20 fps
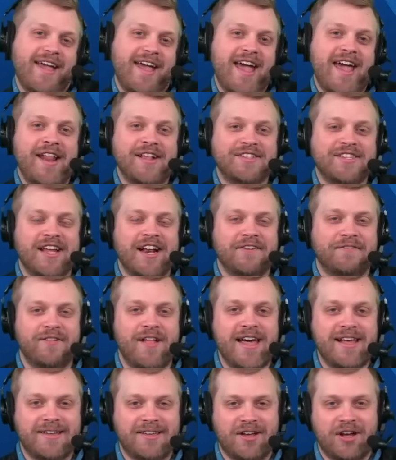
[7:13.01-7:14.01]
And instead of
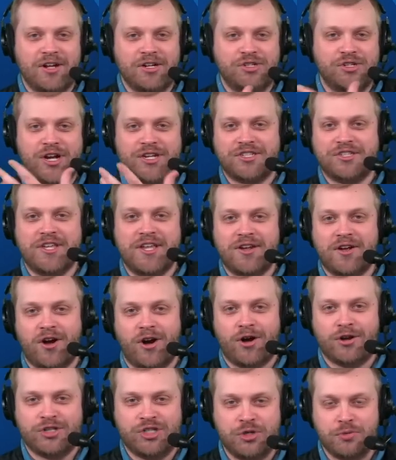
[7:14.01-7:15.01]
like adjusting
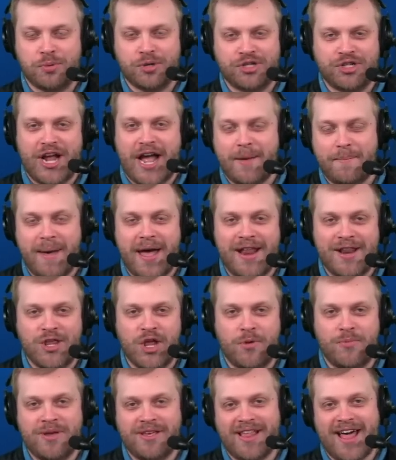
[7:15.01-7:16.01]
our super chat
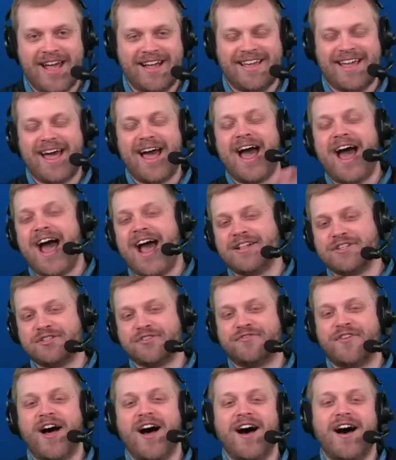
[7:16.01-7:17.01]
menu, be like, ah, it's
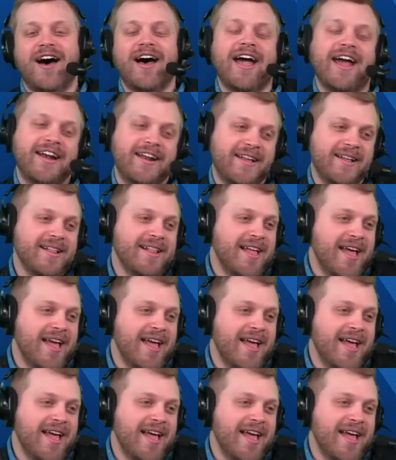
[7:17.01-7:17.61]
fine.